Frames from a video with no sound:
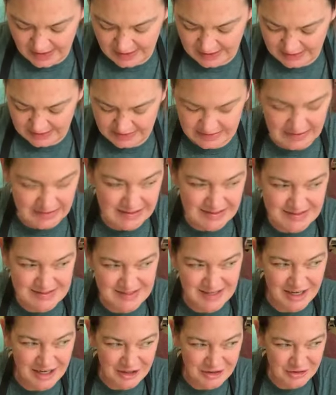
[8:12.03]
I think
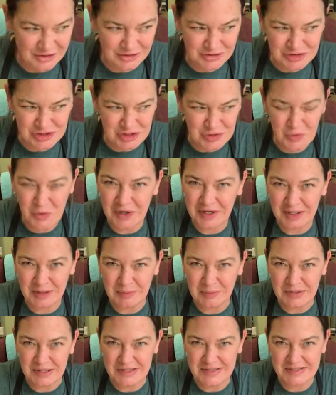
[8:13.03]
it's
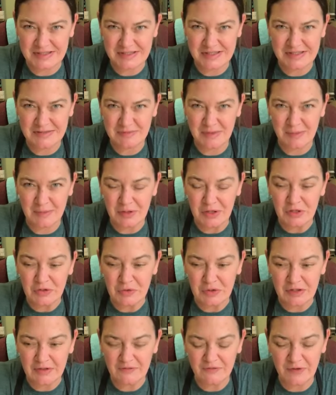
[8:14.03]
120 pieces. Maybe
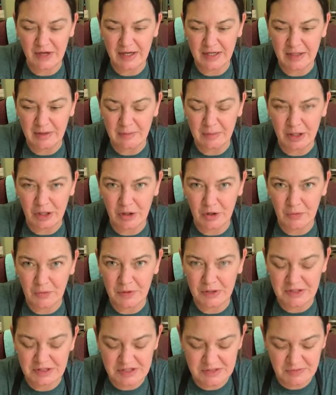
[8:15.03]
you could find bigger
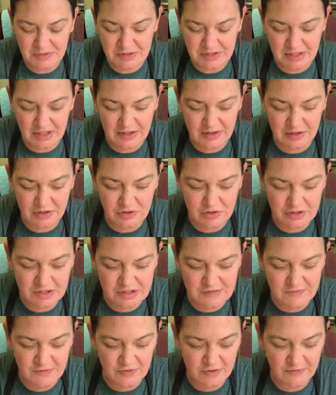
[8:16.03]
ones, but then the
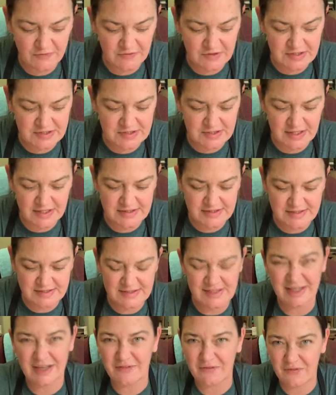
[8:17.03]
transfer of the size
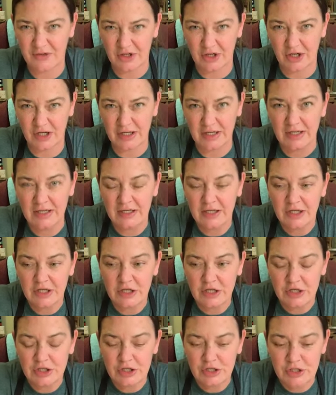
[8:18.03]
isn't gonna fit on it.
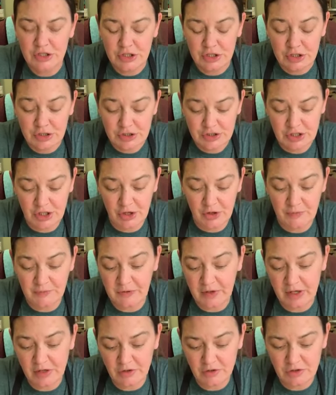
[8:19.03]

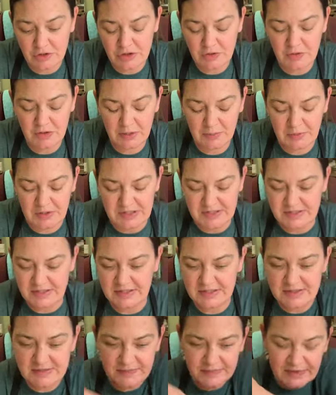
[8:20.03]
So 120
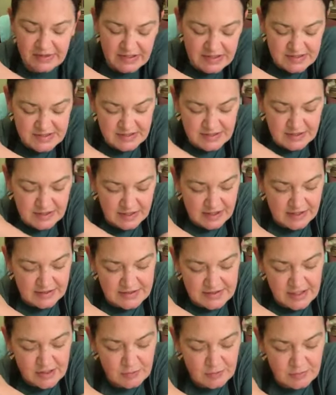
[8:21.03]
pieces isn't
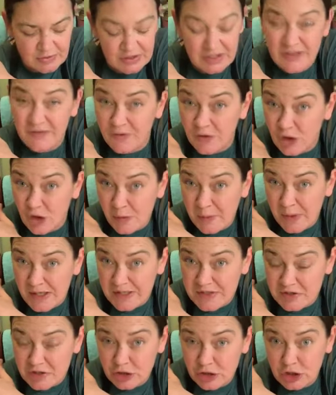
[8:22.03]
a terribly difficult
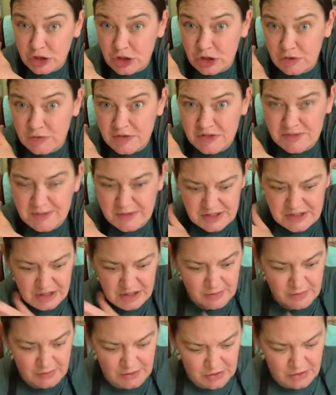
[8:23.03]
puzzle to do,
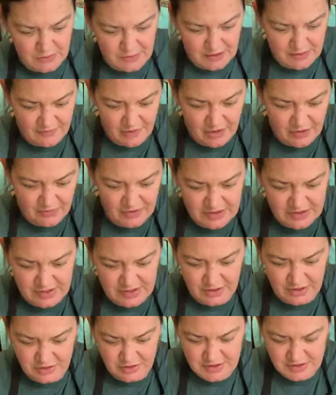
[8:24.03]
especially when you have all
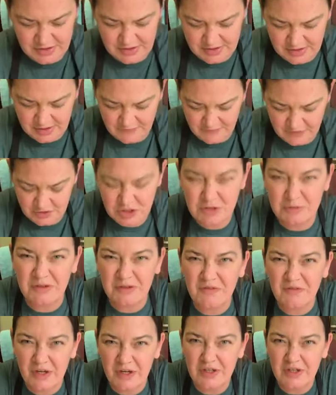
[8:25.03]
these letters and stuff. It
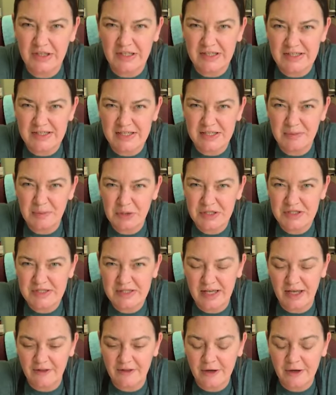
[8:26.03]
should be fairly easy to
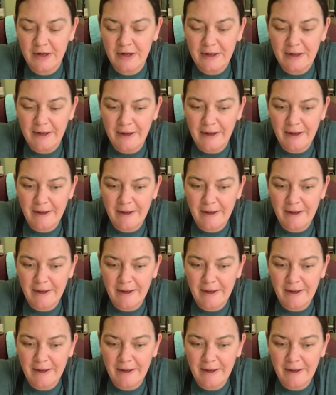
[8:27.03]
put together.